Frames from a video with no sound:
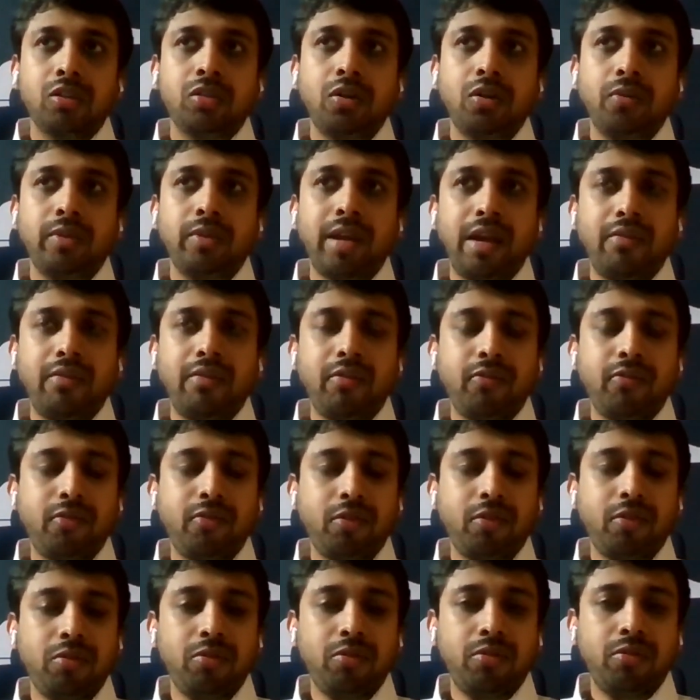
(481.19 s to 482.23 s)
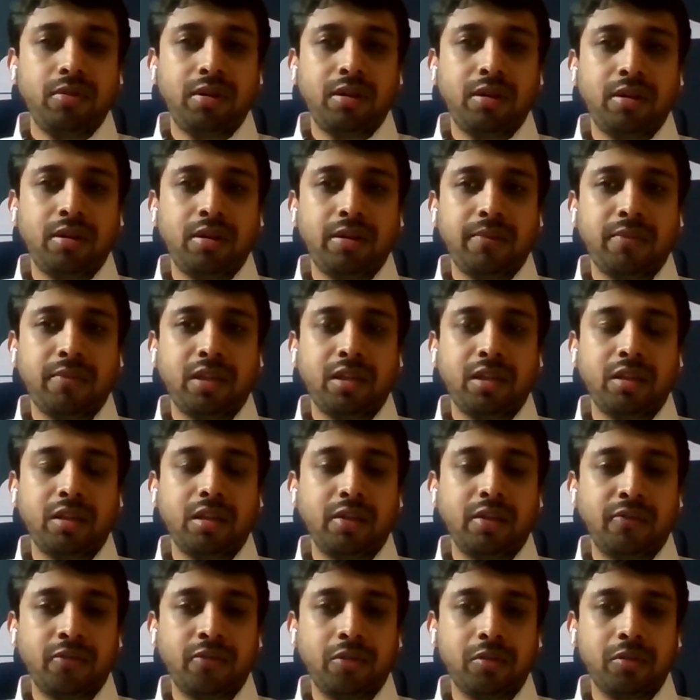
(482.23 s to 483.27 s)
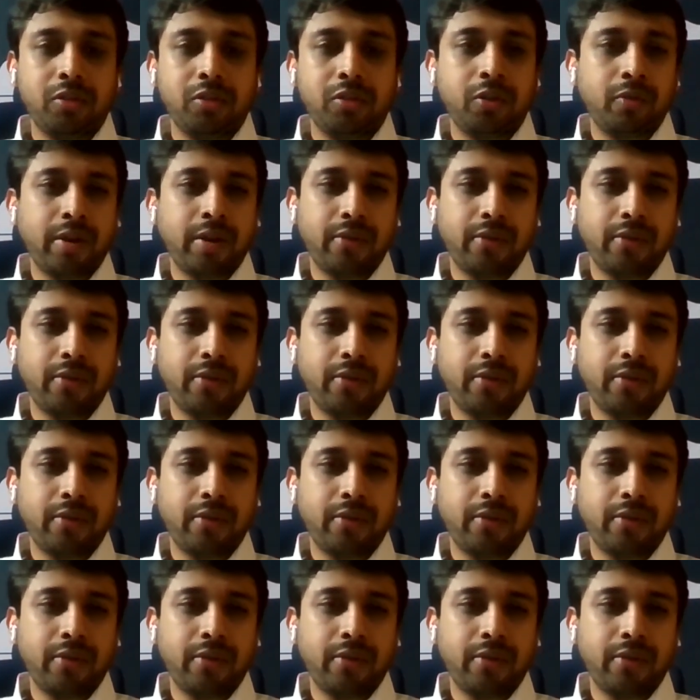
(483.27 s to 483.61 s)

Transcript: So we have a few, of course,